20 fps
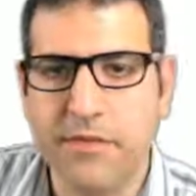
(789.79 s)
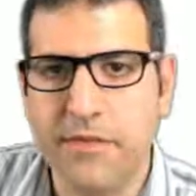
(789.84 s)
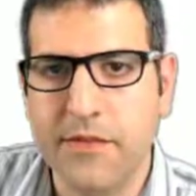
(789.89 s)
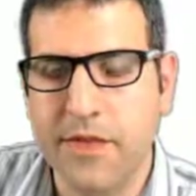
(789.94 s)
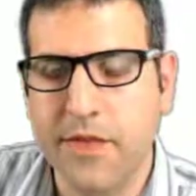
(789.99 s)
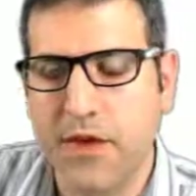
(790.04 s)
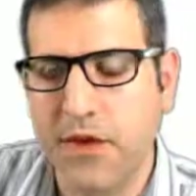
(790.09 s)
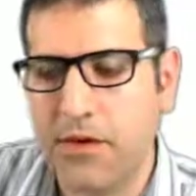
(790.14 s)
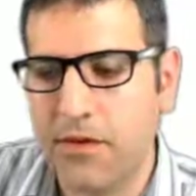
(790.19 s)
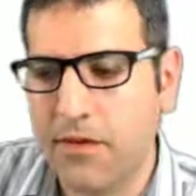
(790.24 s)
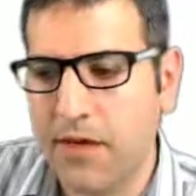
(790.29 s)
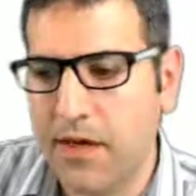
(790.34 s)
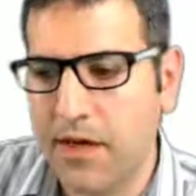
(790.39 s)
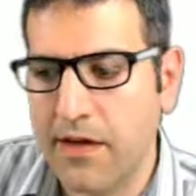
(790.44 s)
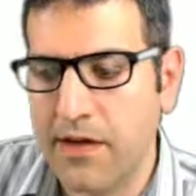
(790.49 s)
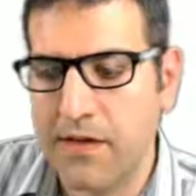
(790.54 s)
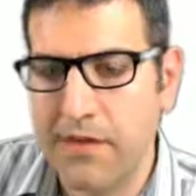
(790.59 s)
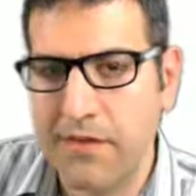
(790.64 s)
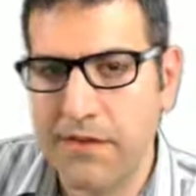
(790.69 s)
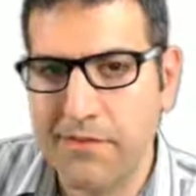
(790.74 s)

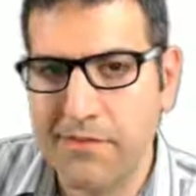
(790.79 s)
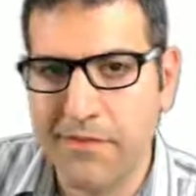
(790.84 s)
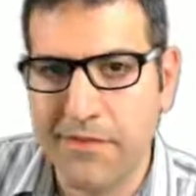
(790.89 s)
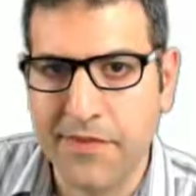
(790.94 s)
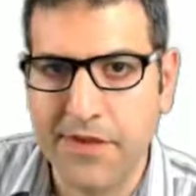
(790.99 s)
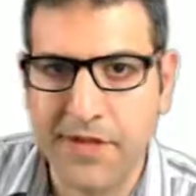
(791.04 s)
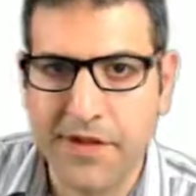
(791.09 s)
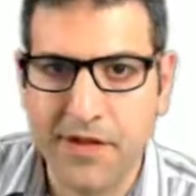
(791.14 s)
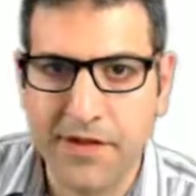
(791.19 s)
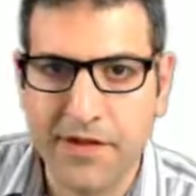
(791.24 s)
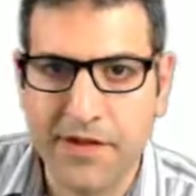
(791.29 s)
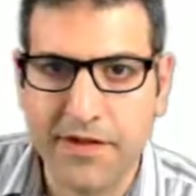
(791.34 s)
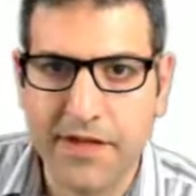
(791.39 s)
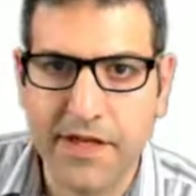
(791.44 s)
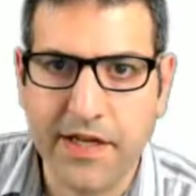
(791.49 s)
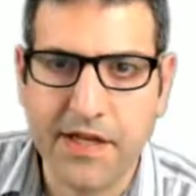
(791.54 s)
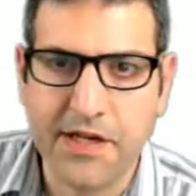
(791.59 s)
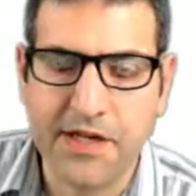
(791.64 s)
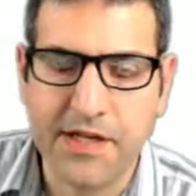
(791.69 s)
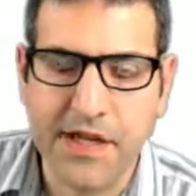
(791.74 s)
So the
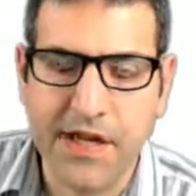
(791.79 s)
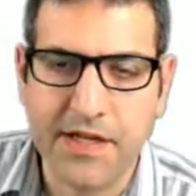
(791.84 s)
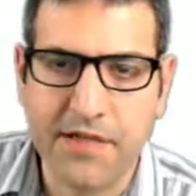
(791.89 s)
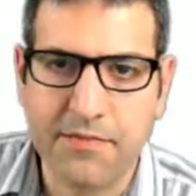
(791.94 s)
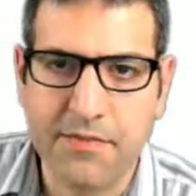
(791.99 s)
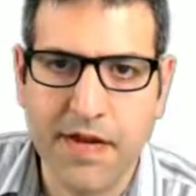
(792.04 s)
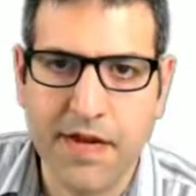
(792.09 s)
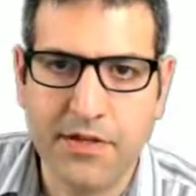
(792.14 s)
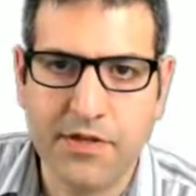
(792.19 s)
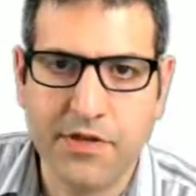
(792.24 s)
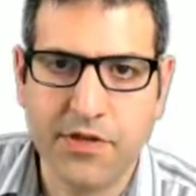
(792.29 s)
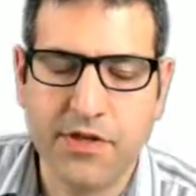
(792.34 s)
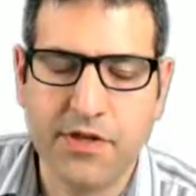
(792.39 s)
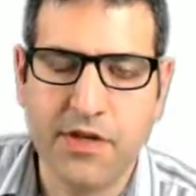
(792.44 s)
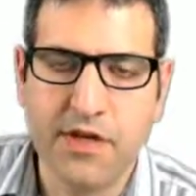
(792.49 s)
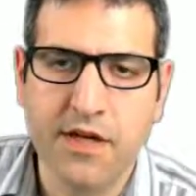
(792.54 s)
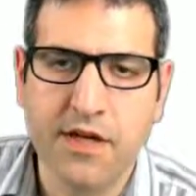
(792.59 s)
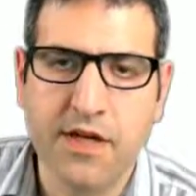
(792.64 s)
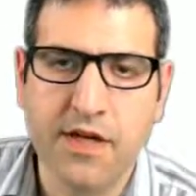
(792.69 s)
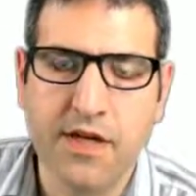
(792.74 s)
authentication has
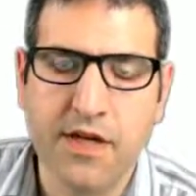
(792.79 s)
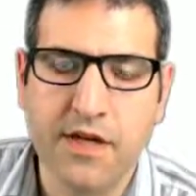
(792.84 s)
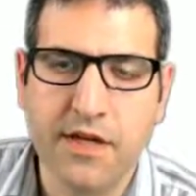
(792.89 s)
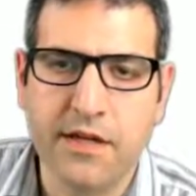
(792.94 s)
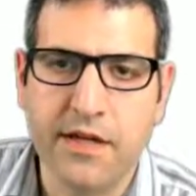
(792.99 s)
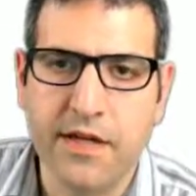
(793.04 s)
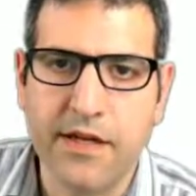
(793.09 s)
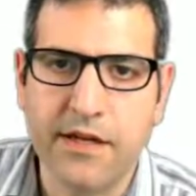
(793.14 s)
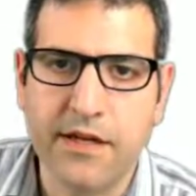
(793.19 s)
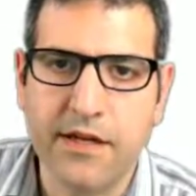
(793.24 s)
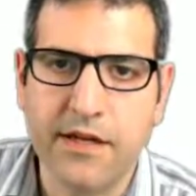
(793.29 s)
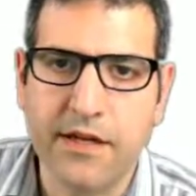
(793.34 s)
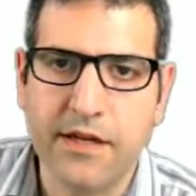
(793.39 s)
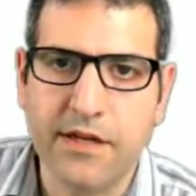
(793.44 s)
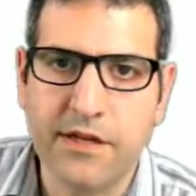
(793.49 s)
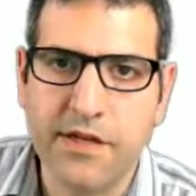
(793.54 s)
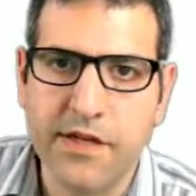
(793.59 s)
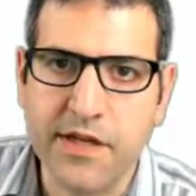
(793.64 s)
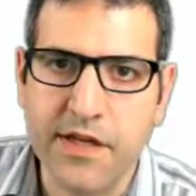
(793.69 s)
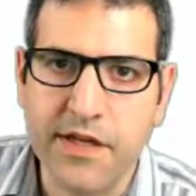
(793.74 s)
matched, and then
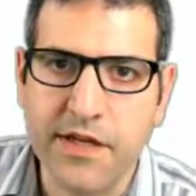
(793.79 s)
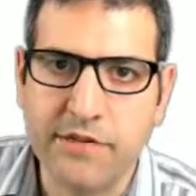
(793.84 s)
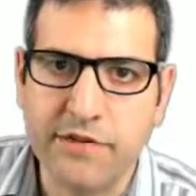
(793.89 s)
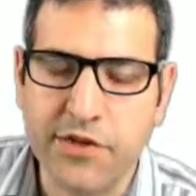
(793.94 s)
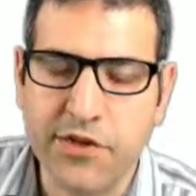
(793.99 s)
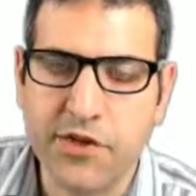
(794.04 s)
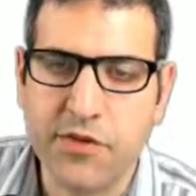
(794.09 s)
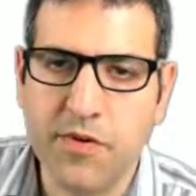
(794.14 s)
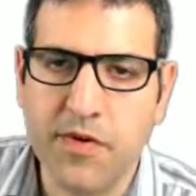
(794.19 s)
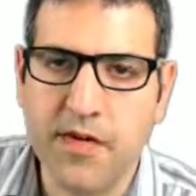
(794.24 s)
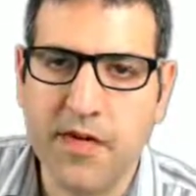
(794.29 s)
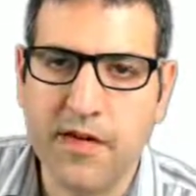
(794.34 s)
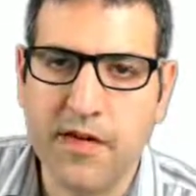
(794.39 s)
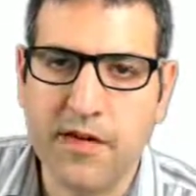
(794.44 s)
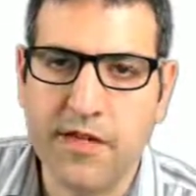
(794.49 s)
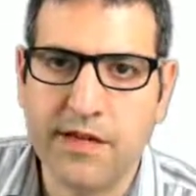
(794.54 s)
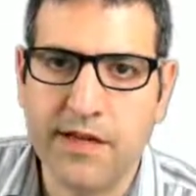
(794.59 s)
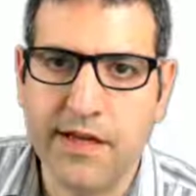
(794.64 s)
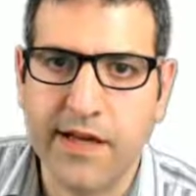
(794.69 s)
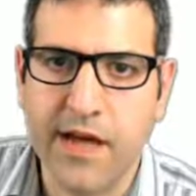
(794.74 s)
the virtual link
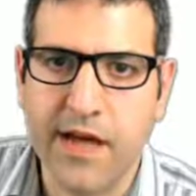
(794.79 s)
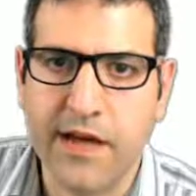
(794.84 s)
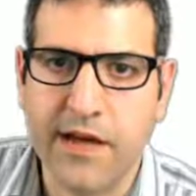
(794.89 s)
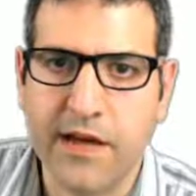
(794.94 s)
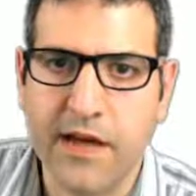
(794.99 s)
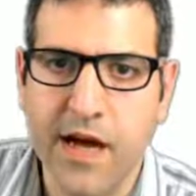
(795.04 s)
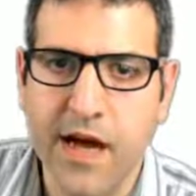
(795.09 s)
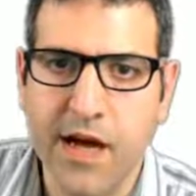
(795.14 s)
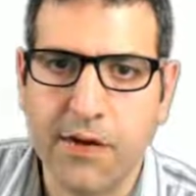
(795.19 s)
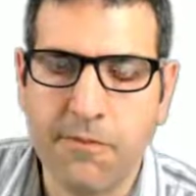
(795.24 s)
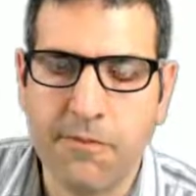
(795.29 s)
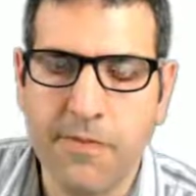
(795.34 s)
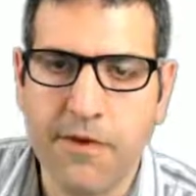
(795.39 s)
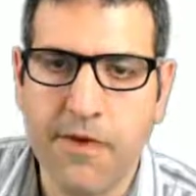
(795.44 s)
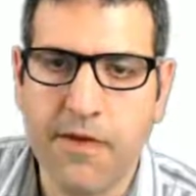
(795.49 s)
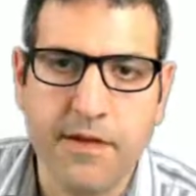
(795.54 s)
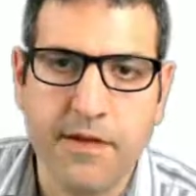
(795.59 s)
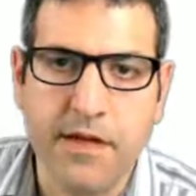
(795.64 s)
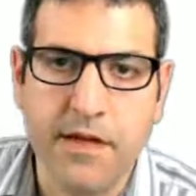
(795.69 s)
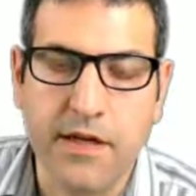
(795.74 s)
is again up,
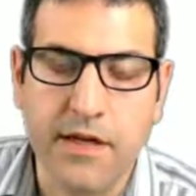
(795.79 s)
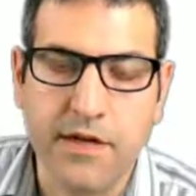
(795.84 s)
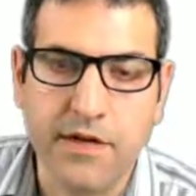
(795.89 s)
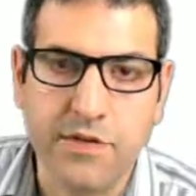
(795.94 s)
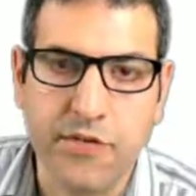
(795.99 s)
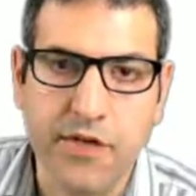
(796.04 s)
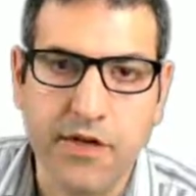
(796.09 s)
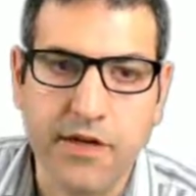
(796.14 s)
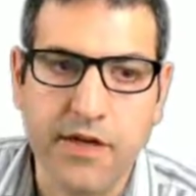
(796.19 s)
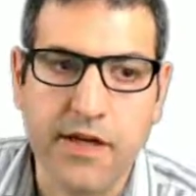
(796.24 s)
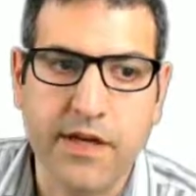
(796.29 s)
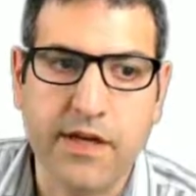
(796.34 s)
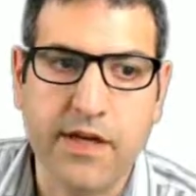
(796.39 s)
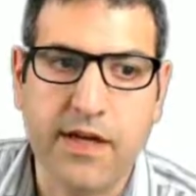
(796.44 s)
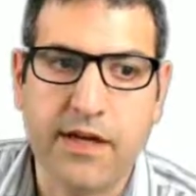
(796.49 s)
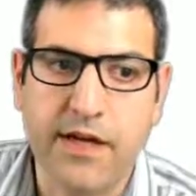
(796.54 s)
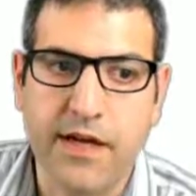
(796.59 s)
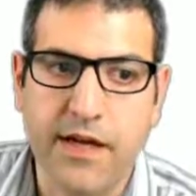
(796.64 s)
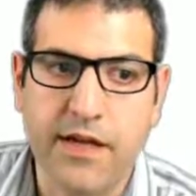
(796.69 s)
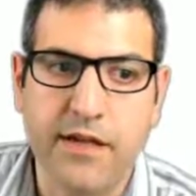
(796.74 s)
it's working,
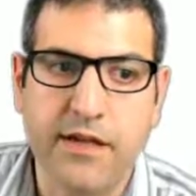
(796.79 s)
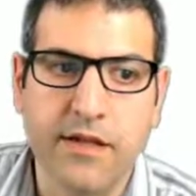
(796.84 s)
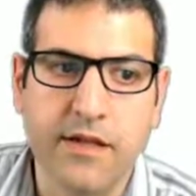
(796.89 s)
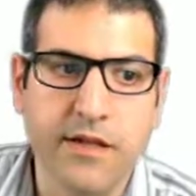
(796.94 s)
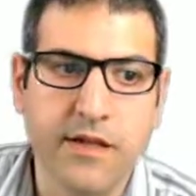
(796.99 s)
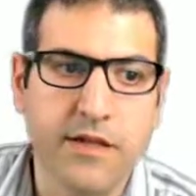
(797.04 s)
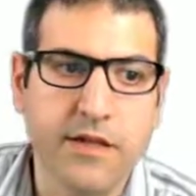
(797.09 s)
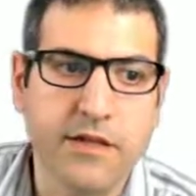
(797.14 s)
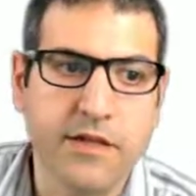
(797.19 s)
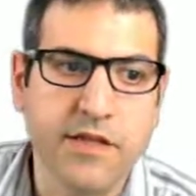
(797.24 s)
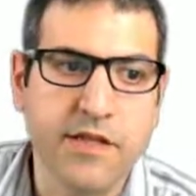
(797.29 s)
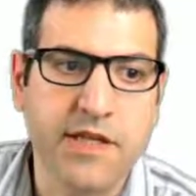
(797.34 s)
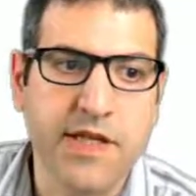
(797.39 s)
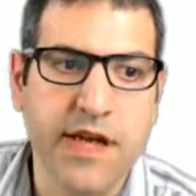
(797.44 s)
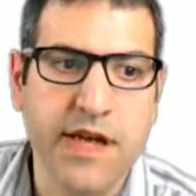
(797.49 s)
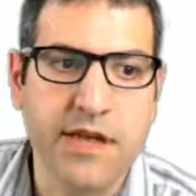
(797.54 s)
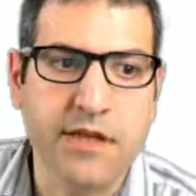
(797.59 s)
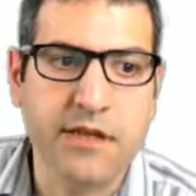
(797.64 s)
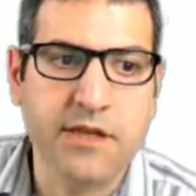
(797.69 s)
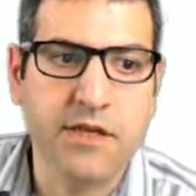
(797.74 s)
and then in this
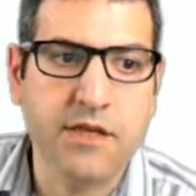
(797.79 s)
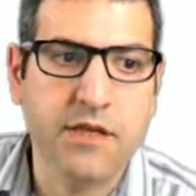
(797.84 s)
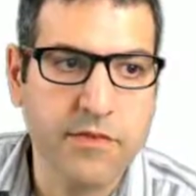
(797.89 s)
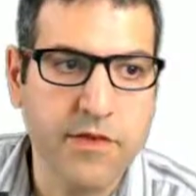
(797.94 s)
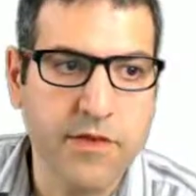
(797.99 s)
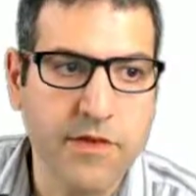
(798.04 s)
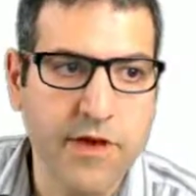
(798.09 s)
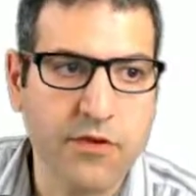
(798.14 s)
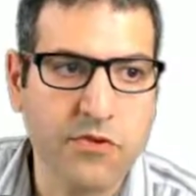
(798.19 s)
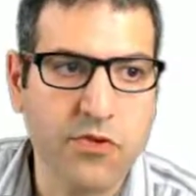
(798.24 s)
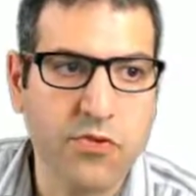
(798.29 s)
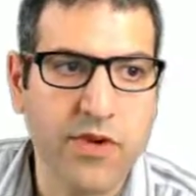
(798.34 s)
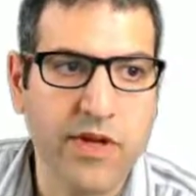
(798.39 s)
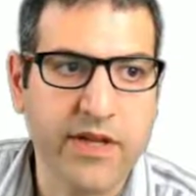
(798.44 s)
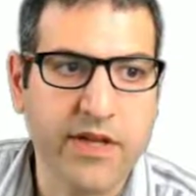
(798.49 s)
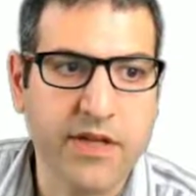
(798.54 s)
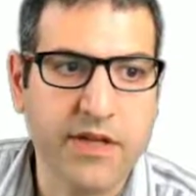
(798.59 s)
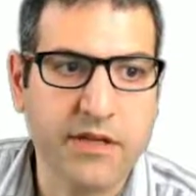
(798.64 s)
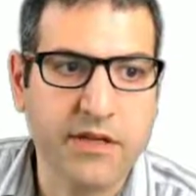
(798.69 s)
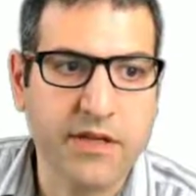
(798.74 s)
case router
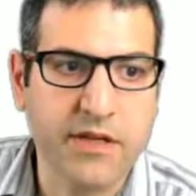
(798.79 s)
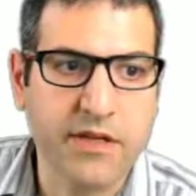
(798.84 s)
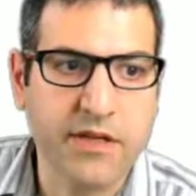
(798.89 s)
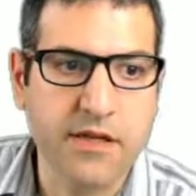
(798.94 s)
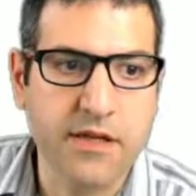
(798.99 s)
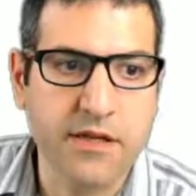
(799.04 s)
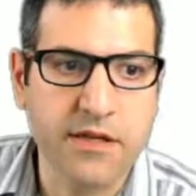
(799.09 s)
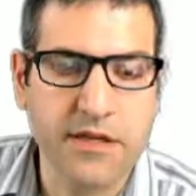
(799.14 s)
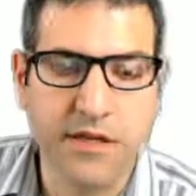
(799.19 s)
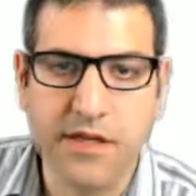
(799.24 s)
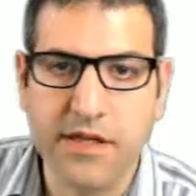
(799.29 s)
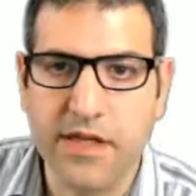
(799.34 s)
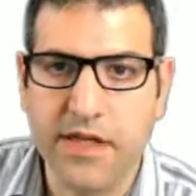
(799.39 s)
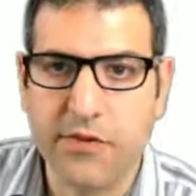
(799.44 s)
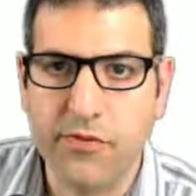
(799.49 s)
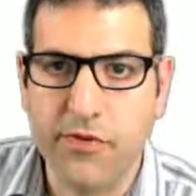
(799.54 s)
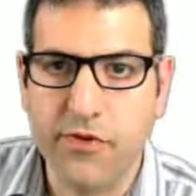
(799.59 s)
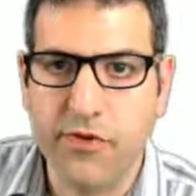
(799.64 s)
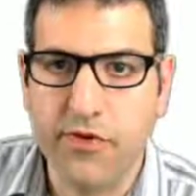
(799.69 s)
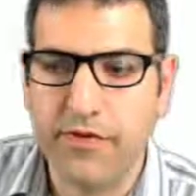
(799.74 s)
1 can see the
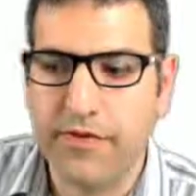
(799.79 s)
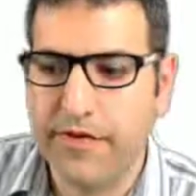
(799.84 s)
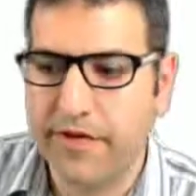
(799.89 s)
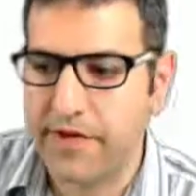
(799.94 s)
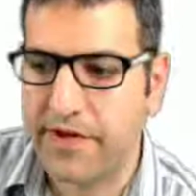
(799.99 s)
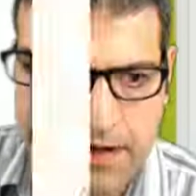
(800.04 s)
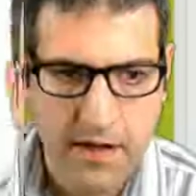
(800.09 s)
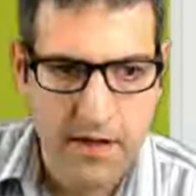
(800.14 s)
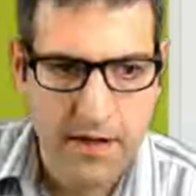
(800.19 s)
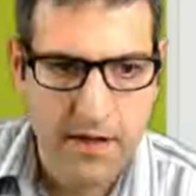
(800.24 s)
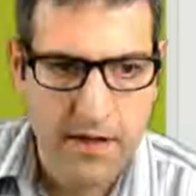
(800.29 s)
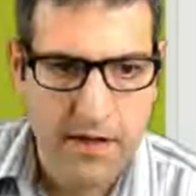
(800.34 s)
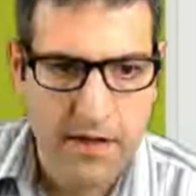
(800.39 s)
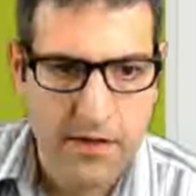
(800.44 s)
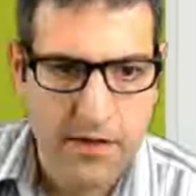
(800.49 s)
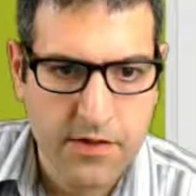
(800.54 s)
network of area 2.